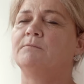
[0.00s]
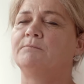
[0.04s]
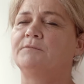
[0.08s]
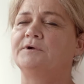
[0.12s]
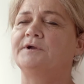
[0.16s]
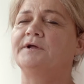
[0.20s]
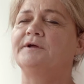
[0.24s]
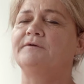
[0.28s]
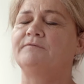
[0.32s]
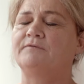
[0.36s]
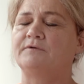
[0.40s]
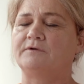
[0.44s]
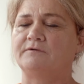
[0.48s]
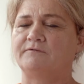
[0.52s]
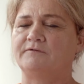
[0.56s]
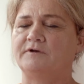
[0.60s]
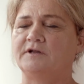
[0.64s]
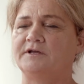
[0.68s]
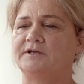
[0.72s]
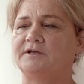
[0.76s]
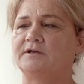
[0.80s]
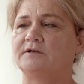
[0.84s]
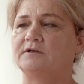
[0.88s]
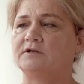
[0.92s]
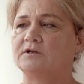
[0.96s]
but I would have
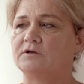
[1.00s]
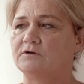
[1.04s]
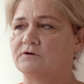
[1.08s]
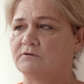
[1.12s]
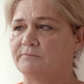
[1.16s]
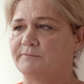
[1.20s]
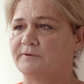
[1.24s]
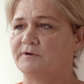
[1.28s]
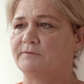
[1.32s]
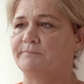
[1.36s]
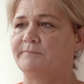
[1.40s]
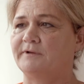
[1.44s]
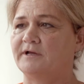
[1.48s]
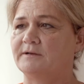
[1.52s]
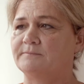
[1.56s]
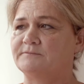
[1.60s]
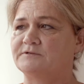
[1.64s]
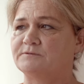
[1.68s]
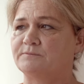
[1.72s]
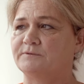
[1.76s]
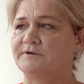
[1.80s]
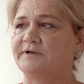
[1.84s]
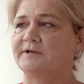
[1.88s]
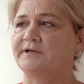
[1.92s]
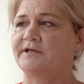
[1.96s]
liked to know about
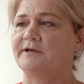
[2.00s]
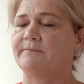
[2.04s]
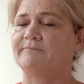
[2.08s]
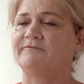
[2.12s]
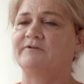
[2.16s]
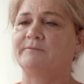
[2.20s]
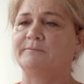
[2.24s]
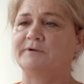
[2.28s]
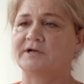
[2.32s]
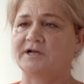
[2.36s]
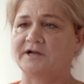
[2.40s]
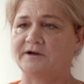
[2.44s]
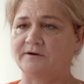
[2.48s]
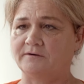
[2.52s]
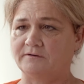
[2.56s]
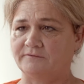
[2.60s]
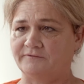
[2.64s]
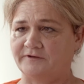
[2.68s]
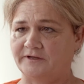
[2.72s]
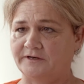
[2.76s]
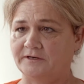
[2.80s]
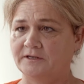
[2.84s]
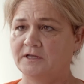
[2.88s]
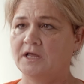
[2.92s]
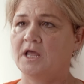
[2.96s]
MABS when I came from a
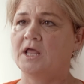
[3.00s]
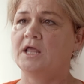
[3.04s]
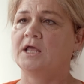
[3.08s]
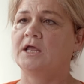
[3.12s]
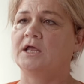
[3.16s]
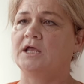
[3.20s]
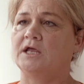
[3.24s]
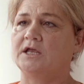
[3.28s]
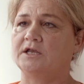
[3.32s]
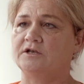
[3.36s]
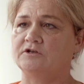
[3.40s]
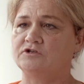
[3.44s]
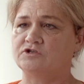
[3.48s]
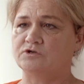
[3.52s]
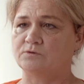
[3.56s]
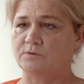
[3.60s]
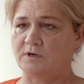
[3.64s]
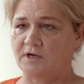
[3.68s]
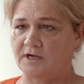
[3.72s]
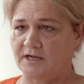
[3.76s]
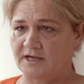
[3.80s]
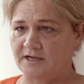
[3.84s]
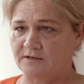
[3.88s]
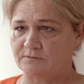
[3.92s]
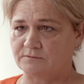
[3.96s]
caravan into
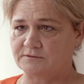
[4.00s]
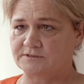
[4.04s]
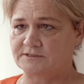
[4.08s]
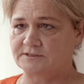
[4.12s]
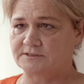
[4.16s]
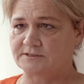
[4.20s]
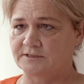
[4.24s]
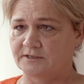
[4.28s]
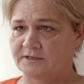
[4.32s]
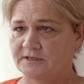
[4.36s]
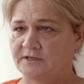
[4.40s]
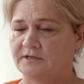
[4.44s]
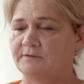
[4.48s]
a house,